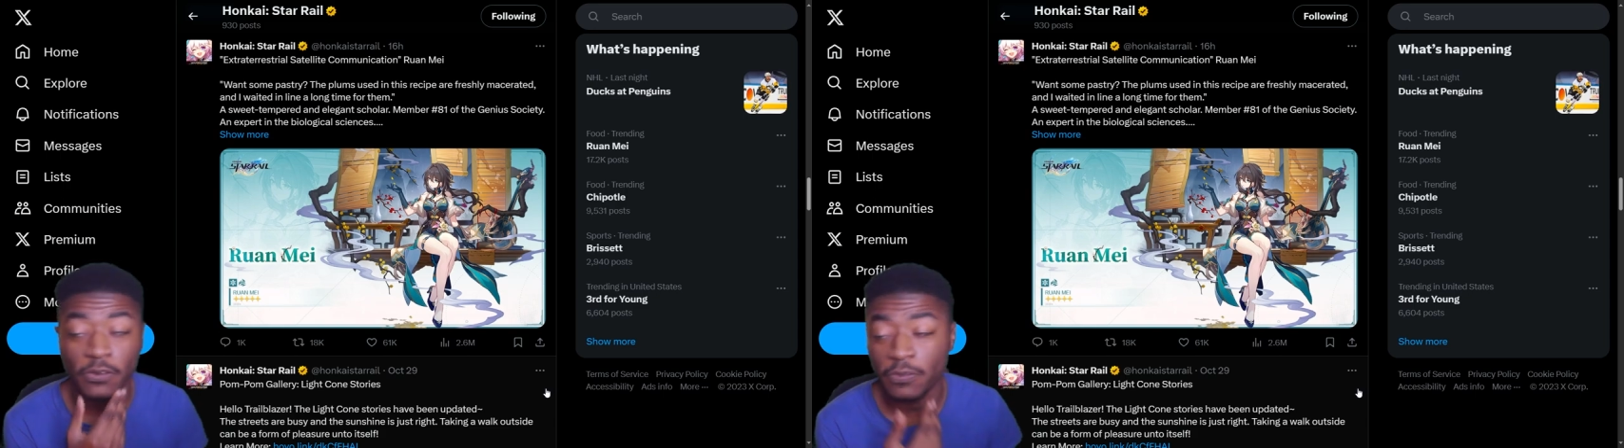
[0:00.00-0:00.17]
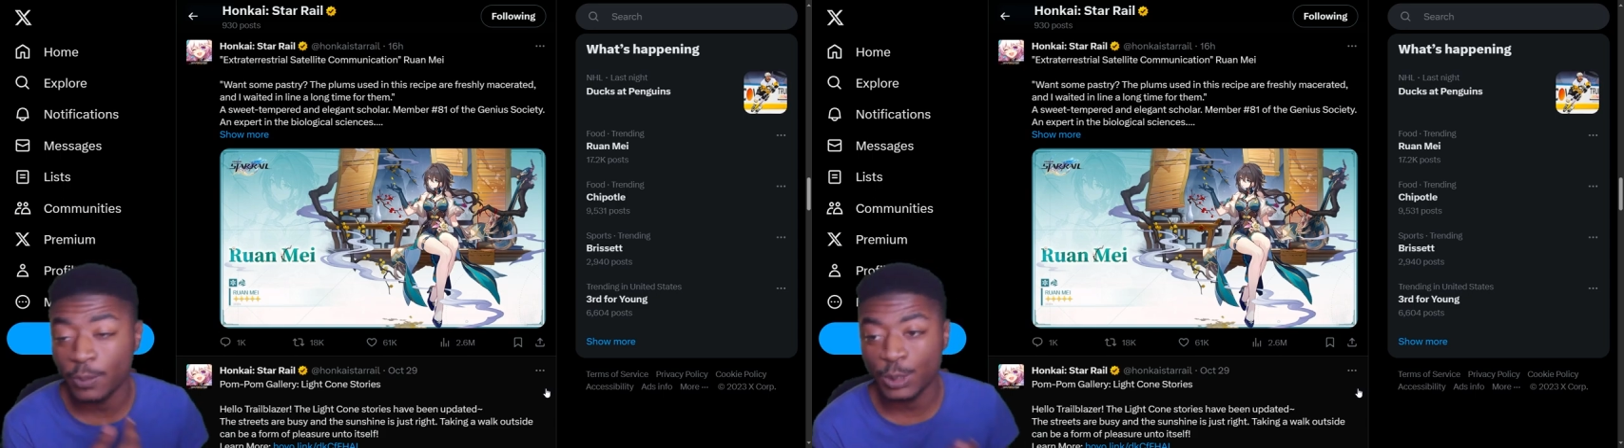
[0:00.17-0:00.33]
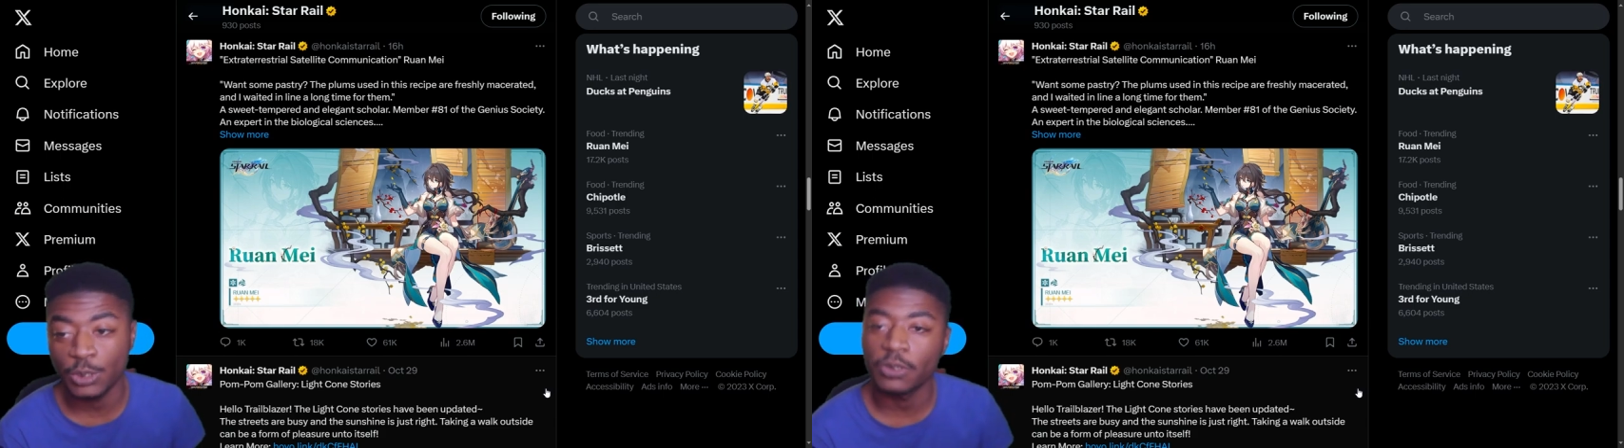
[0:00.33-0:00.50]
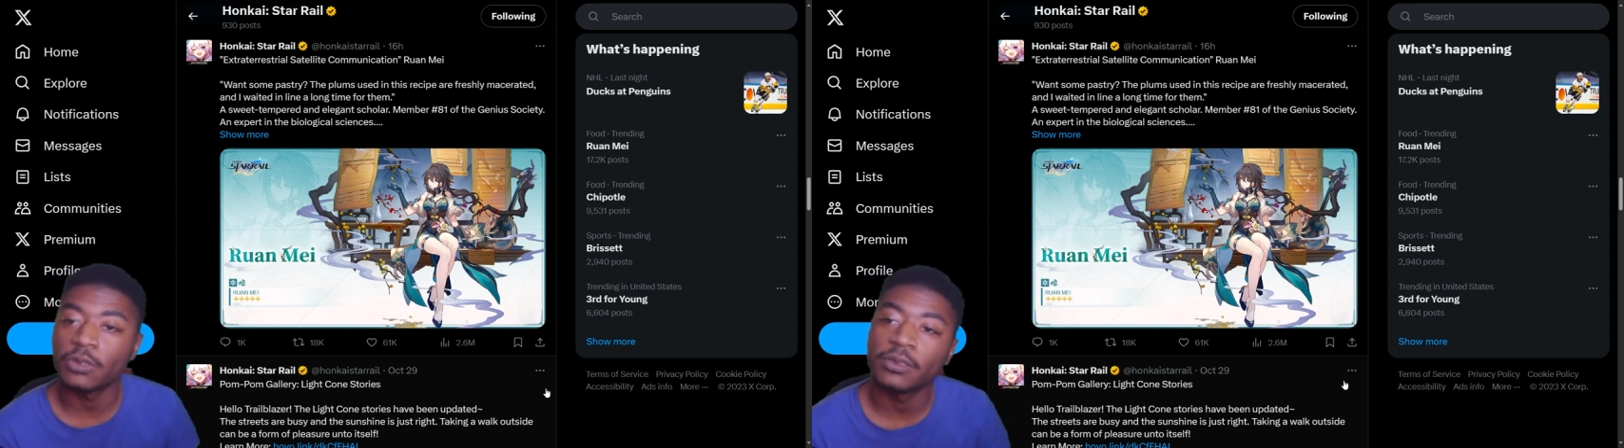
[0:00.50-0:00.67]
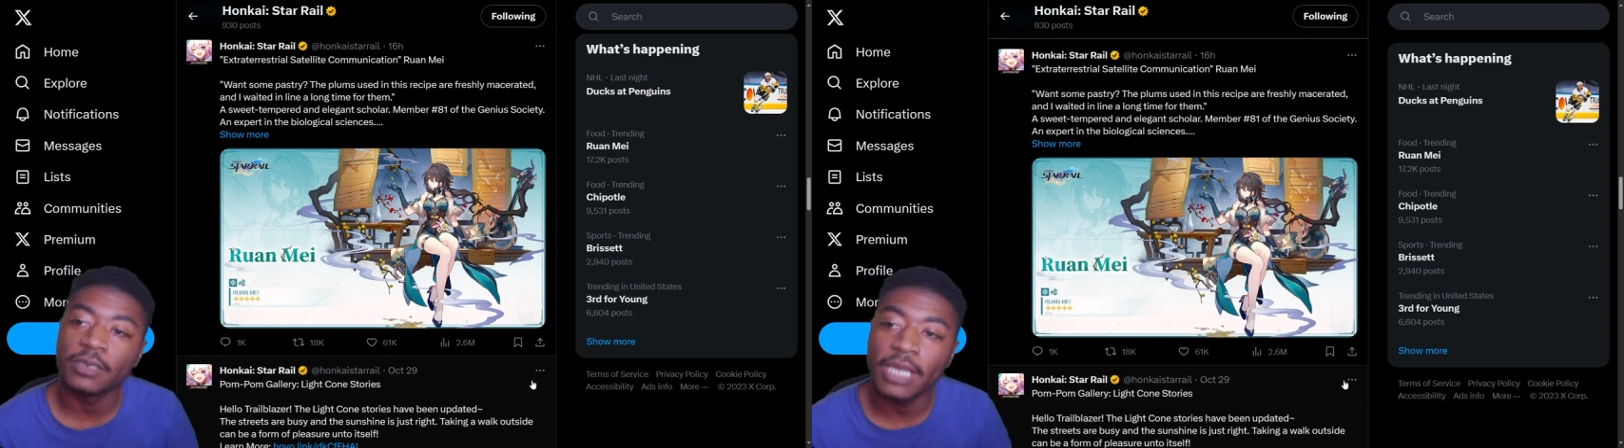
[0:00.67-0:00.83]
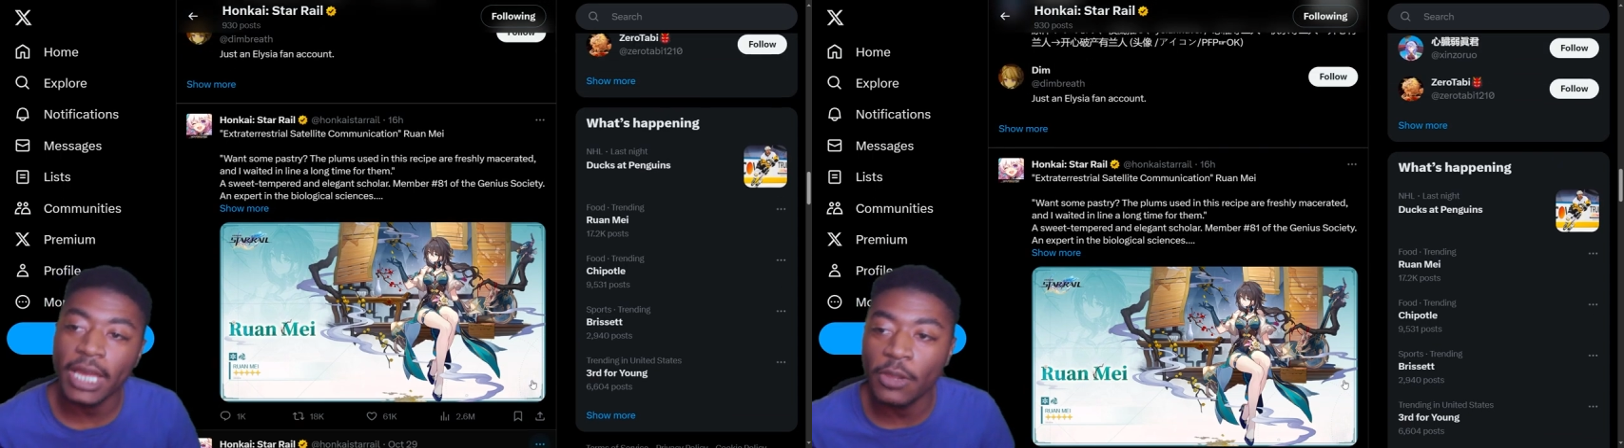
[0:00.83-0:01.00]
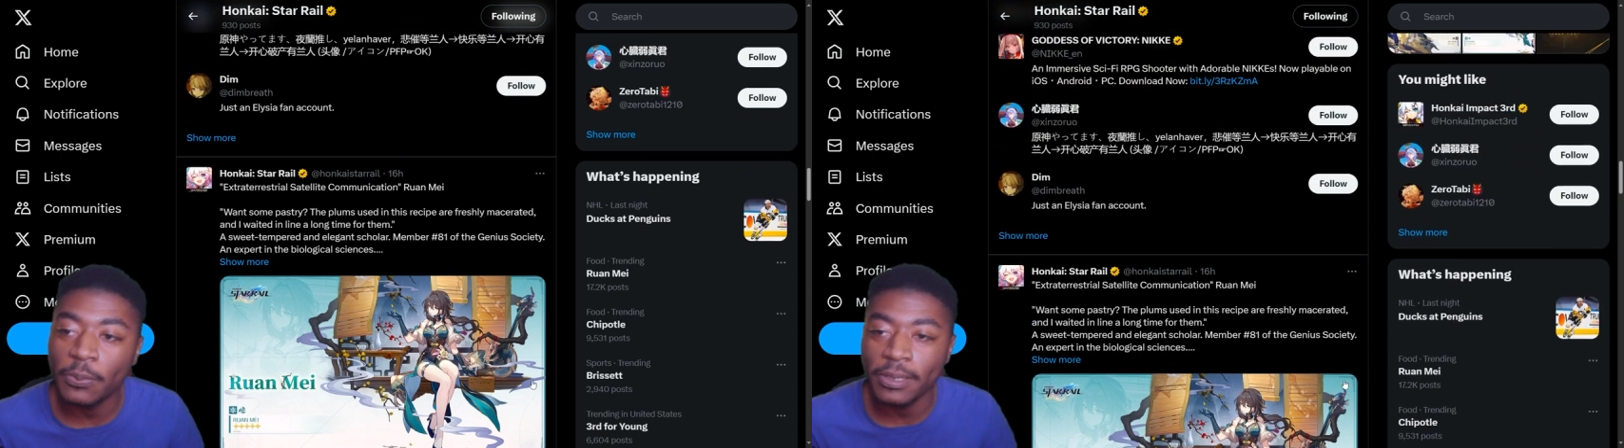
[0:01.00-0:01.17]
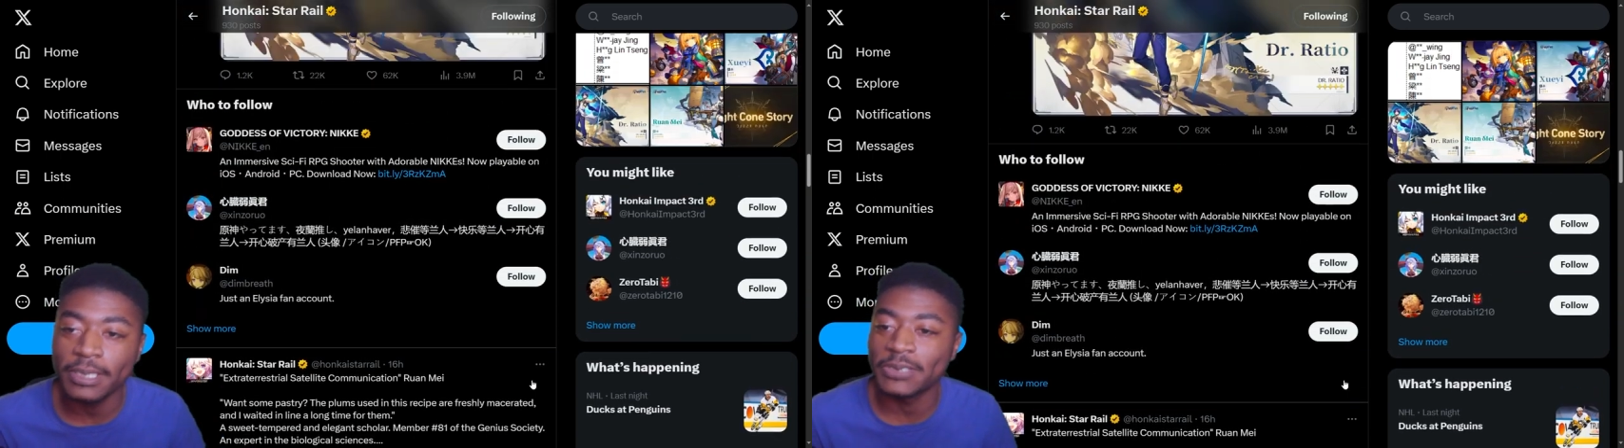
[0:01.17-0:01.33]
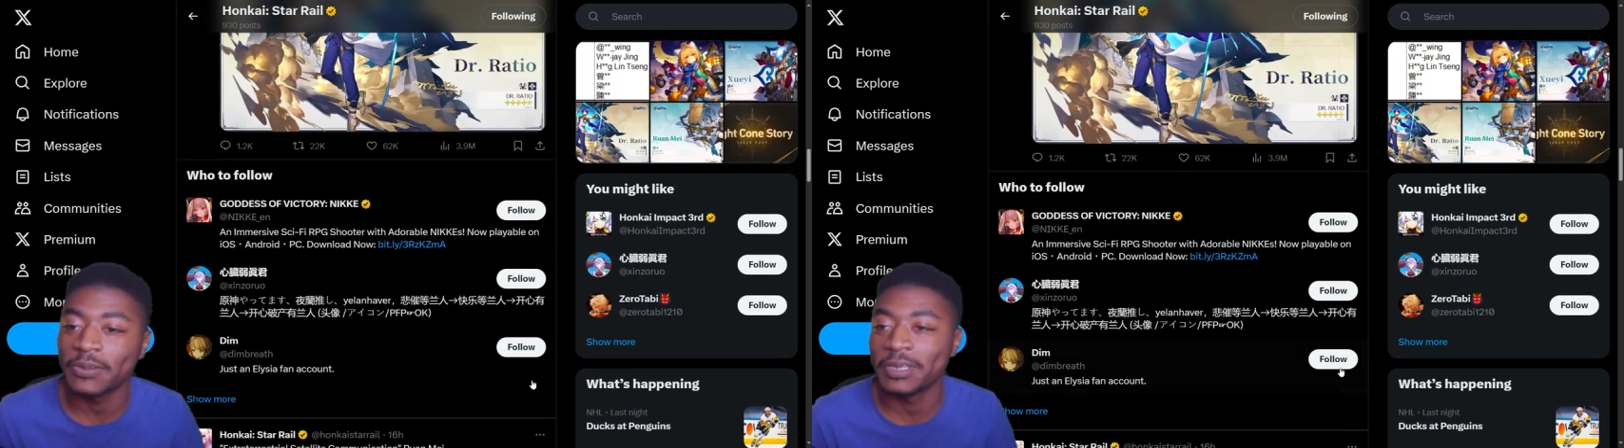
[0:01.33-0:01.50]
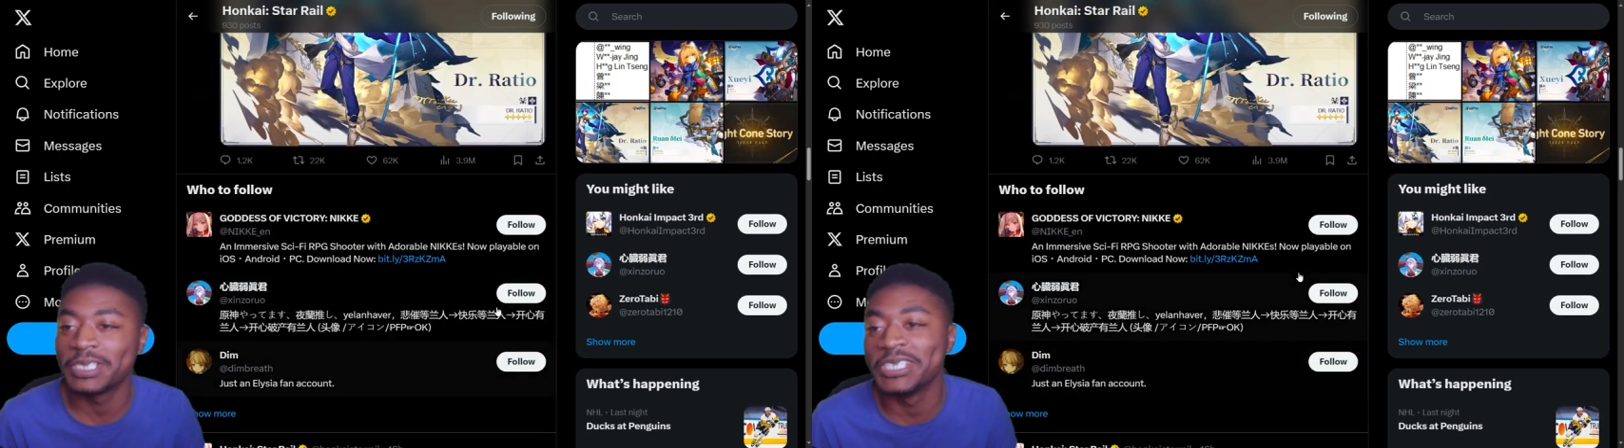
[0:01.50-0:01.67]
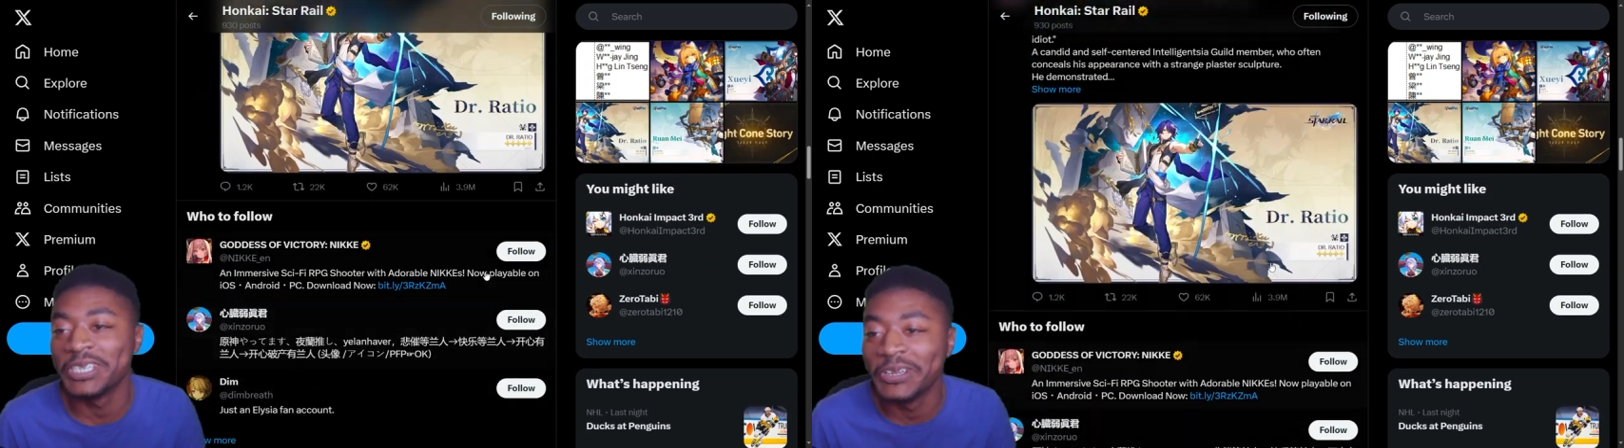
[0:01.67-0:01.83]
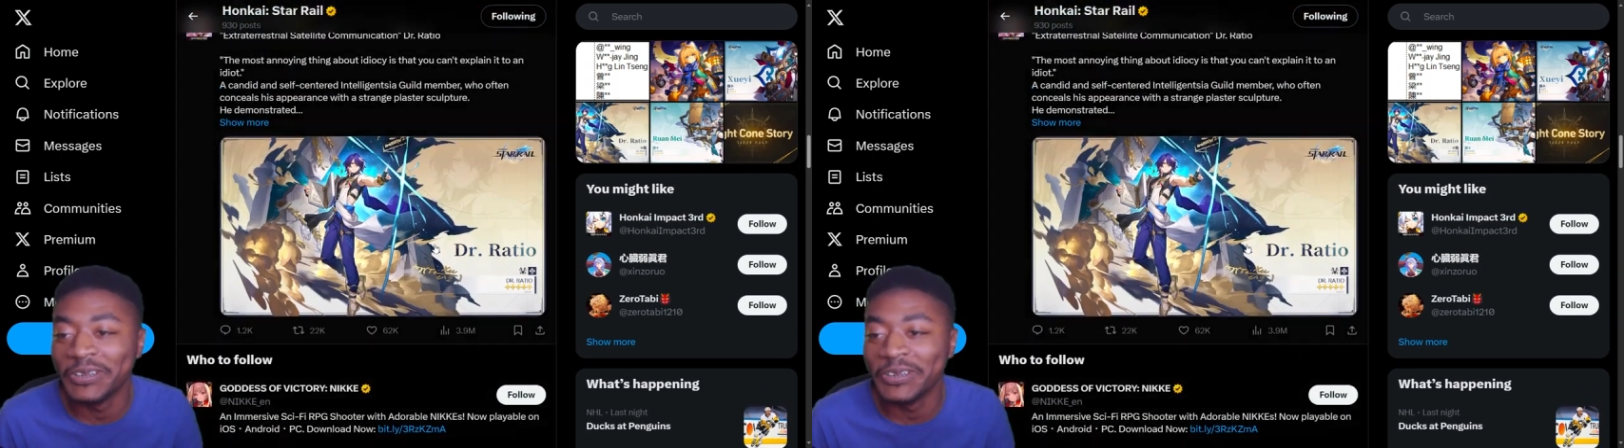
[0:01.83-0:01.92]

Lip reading: for sure. L plus ratio.